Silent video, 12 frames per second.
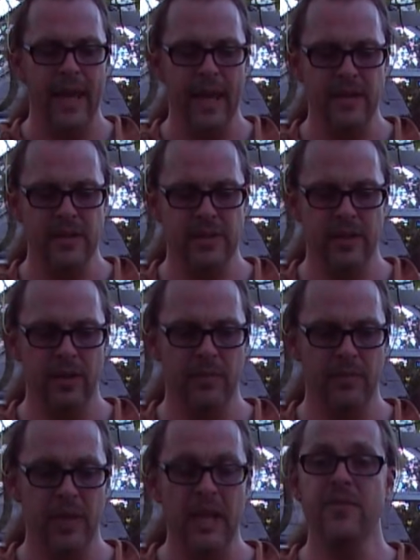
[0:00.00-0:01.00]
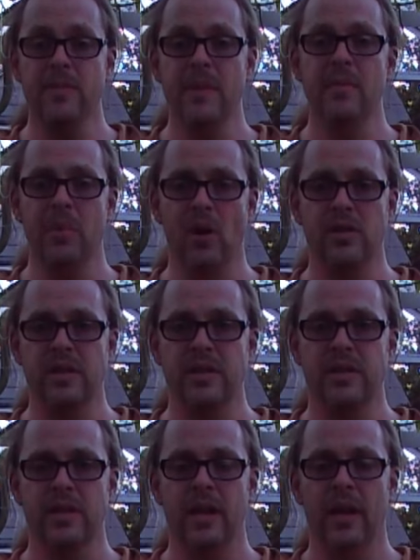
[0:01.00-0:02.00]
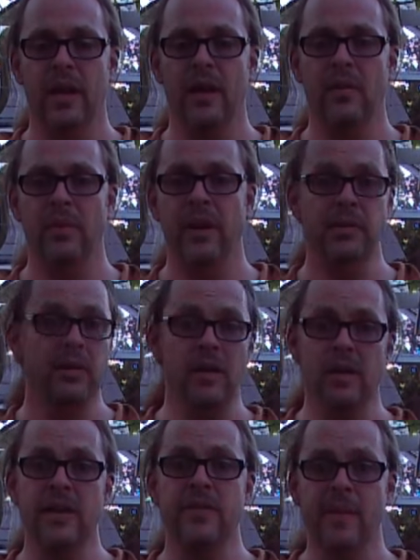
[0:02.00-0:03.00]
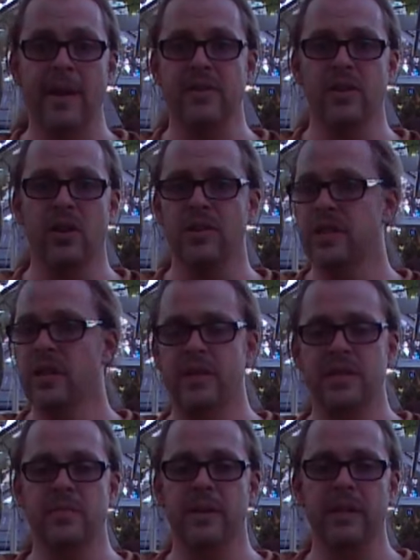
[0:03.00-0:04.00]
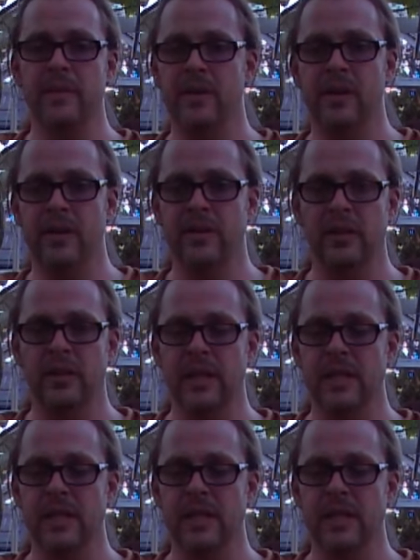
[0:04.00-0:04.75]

is um, leave them in the boxes um, and, and leave them outside you don't need to bring them in or anything like